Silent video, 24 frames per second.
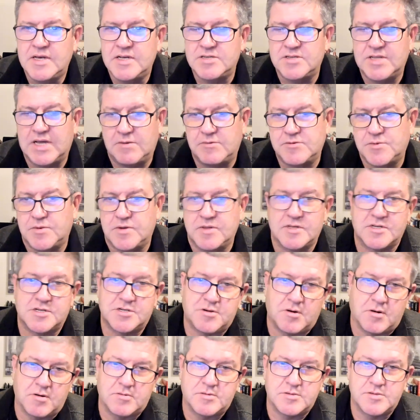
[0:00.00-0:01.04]
so that was one of the
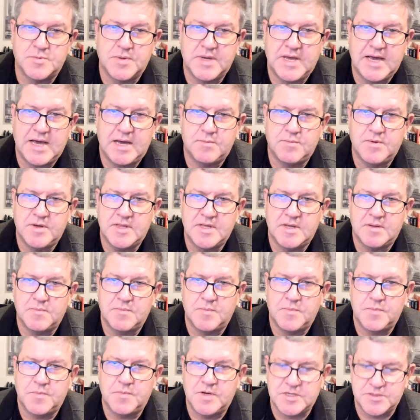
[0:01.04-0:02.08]
struggles we had with
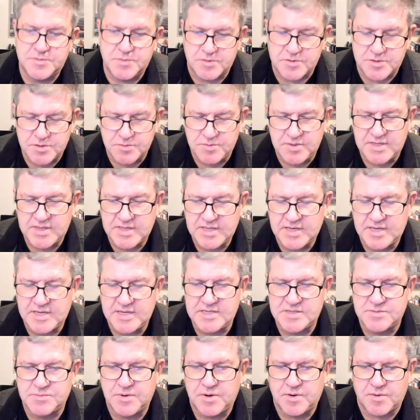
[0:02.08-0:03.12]
it because we were doing
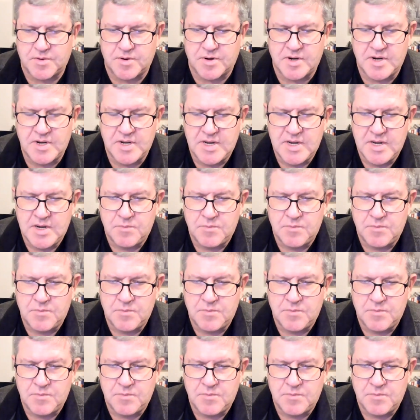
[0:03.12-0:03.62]
these we were